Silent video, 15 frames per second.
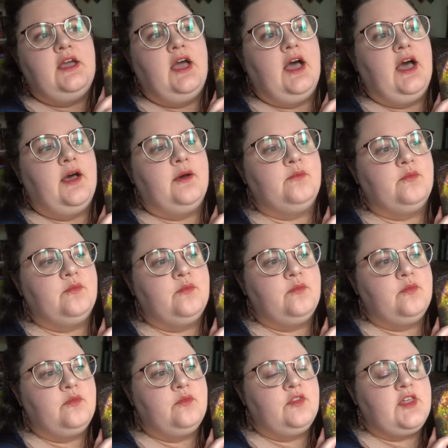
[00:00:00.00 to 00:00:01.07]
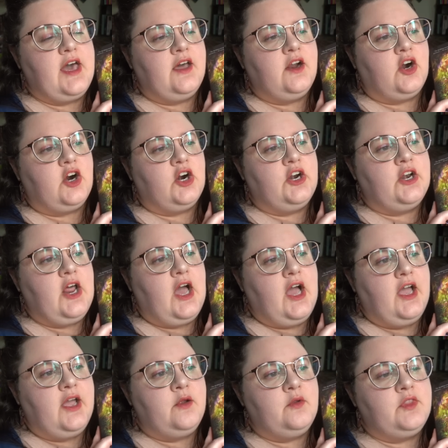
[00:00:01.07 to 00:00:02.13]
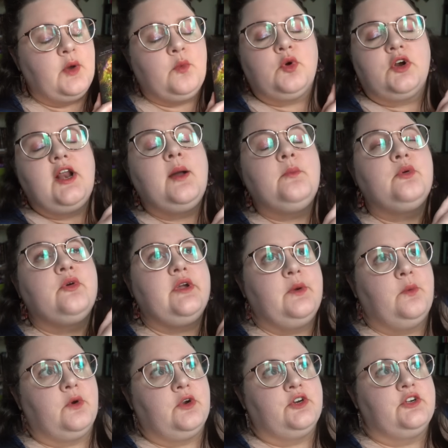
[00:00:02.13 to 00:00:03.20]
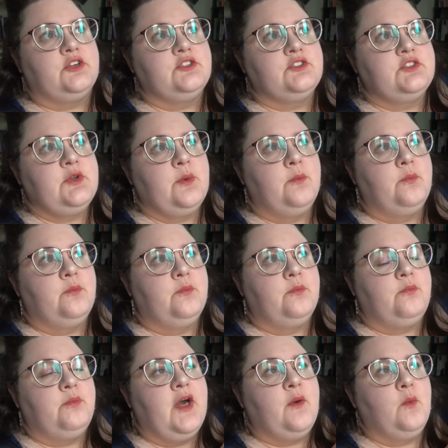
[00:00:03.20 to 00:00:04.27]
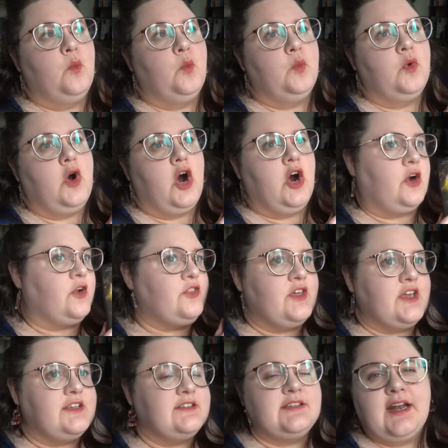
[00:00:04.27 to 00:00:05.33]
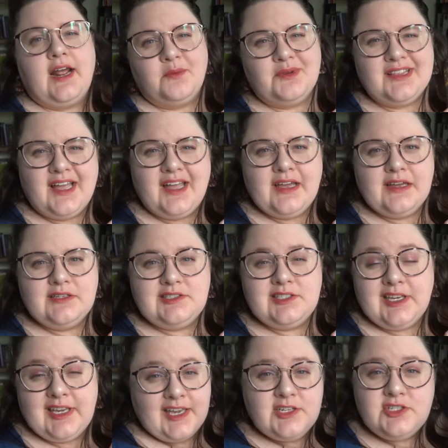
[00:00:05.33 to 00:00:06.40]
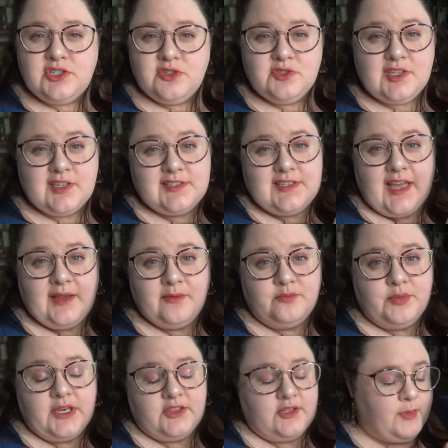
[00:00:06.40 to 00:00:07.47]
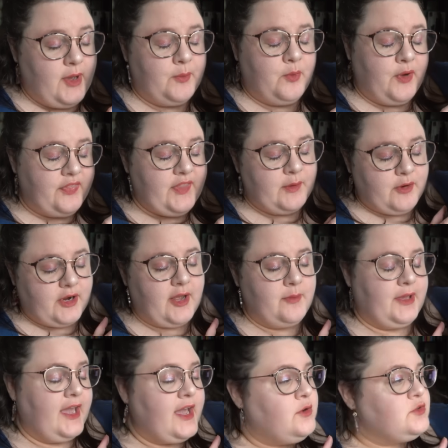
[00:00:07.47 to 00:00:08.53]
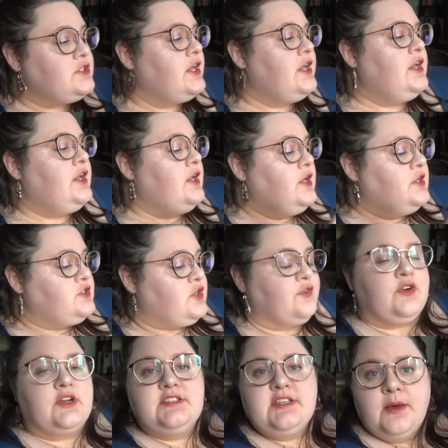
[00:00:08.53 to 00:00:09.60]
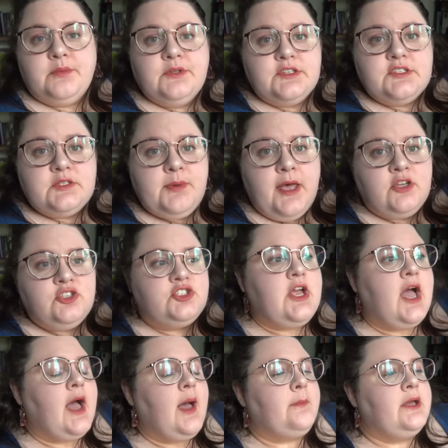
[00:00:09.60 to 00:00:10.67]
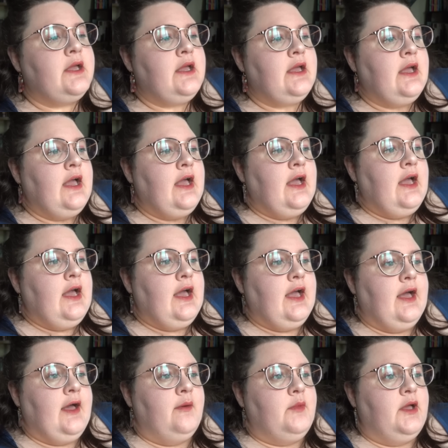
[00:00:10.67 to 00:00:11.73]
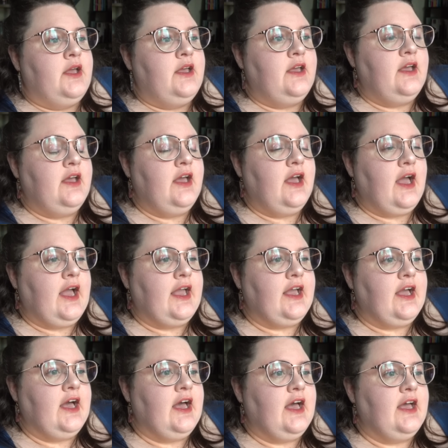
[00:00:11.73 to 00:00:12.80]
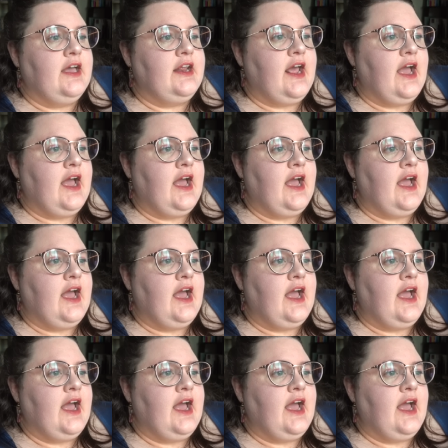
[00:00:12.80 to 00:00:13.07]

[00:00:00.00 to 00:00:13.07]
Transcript: um, that are not that were not pre-orders, but are things that I would like to get to since I picked them up when they were coming out. So for example, the Spell Shop. Um, I got